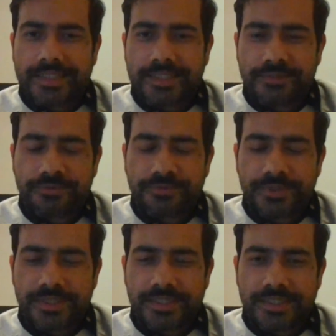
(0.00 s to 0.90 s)
If
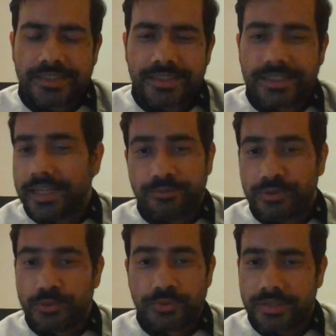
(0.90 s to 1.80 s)
you
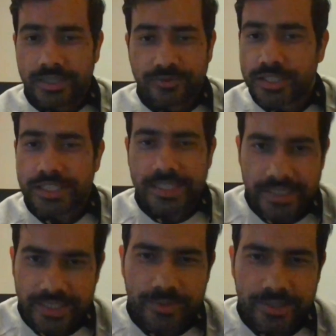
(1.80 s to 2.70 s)
use the conversion
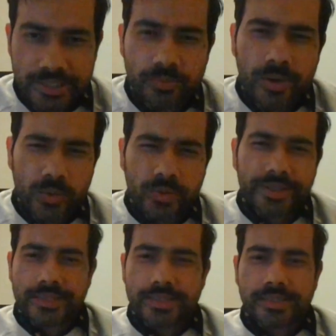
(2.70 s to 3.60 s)
rate, because pound
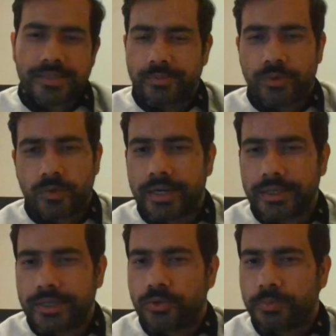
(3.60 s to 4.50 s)
is about
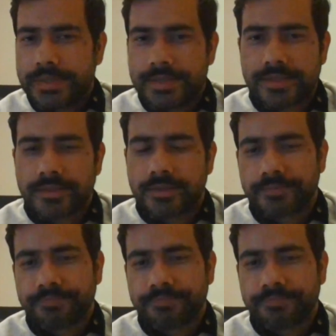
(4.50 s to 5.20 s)
100 rupees.